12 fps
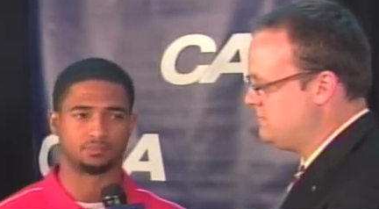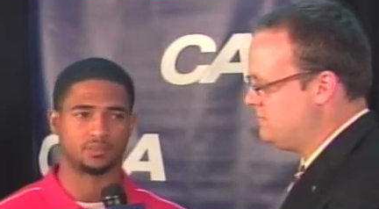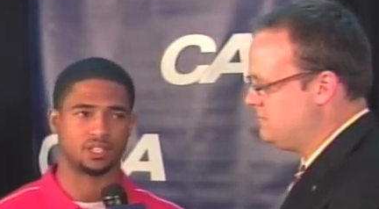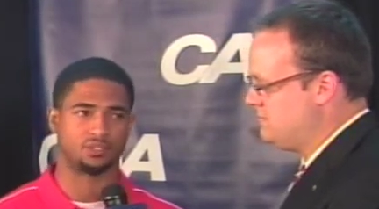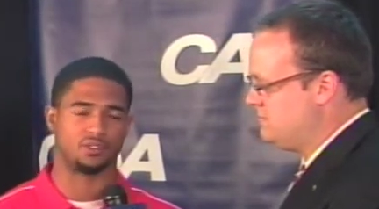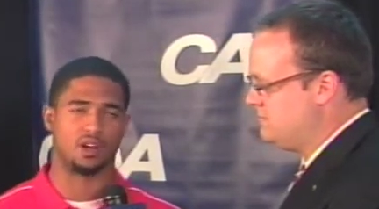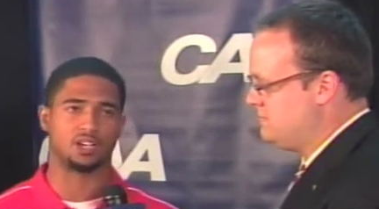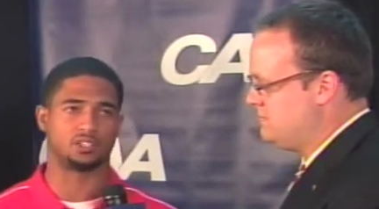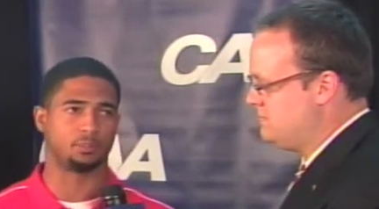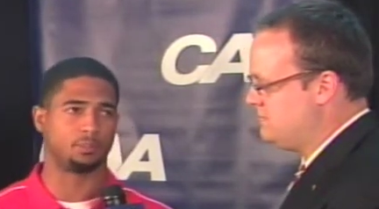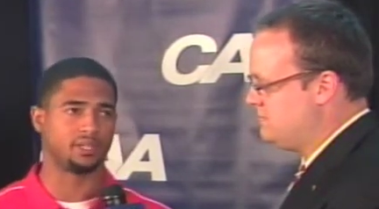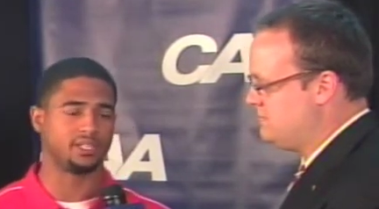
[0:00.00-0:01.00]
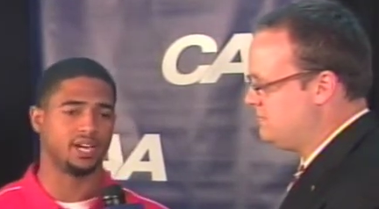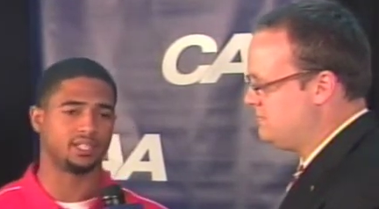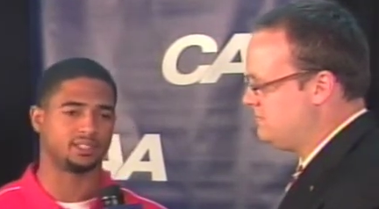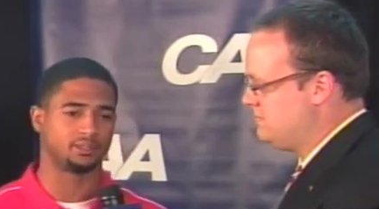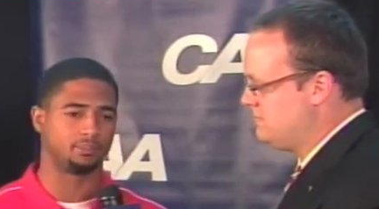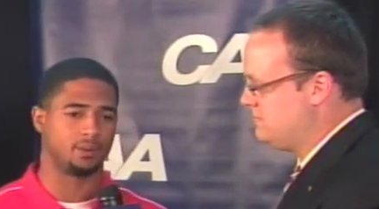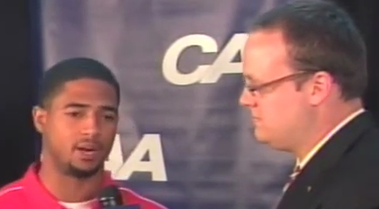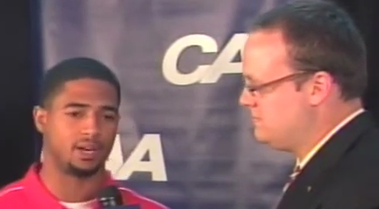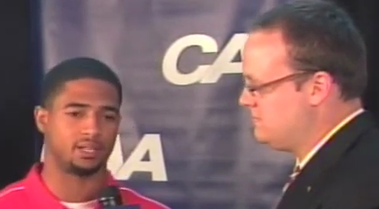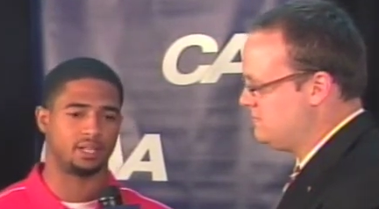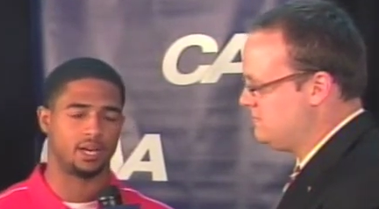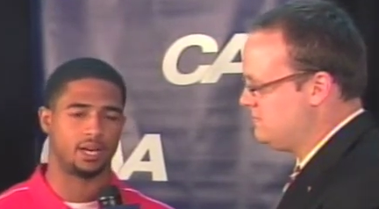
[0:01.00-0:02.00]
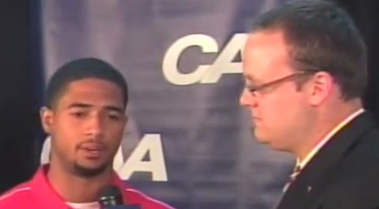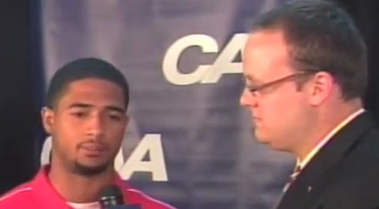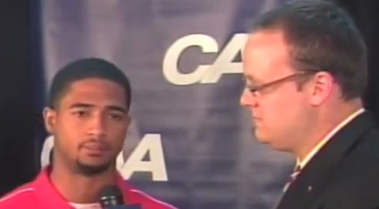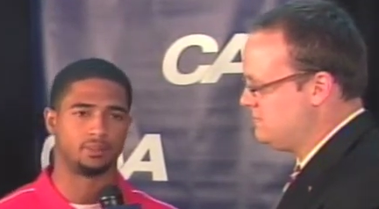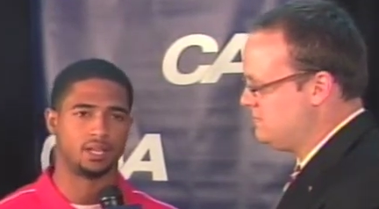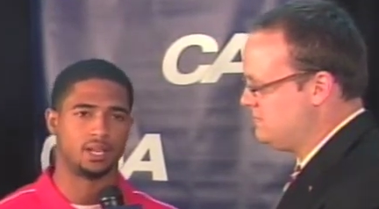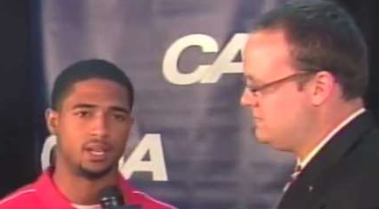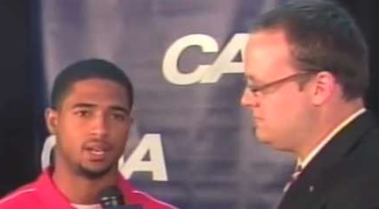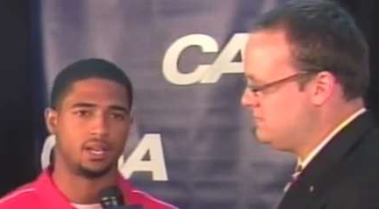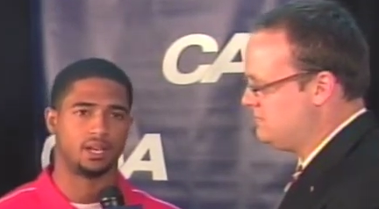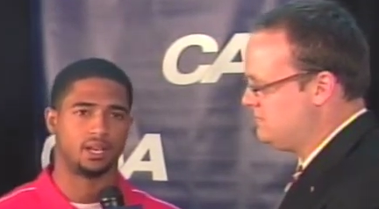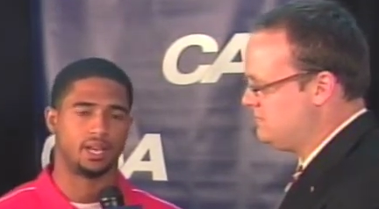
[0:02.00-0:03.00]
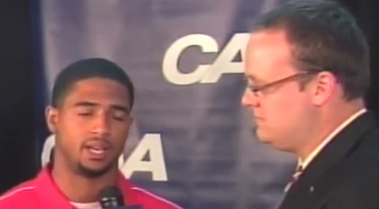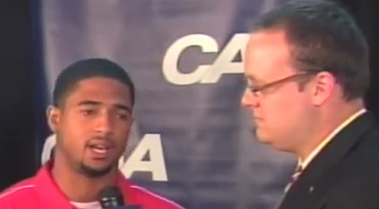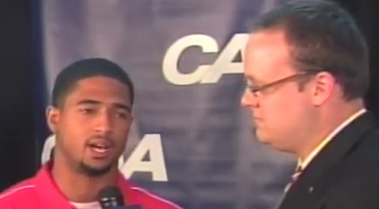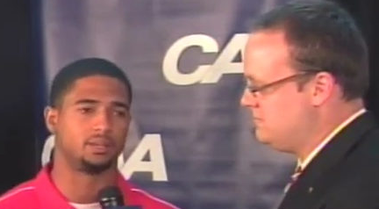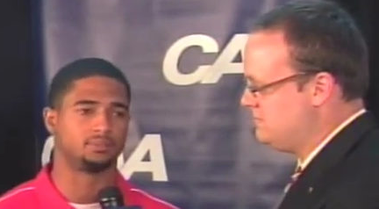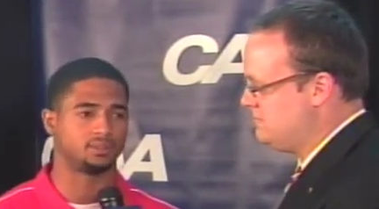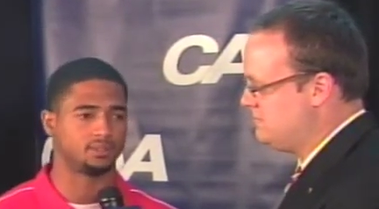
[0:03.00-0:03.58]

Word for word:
Speaker 1: As far as the production part, it comes.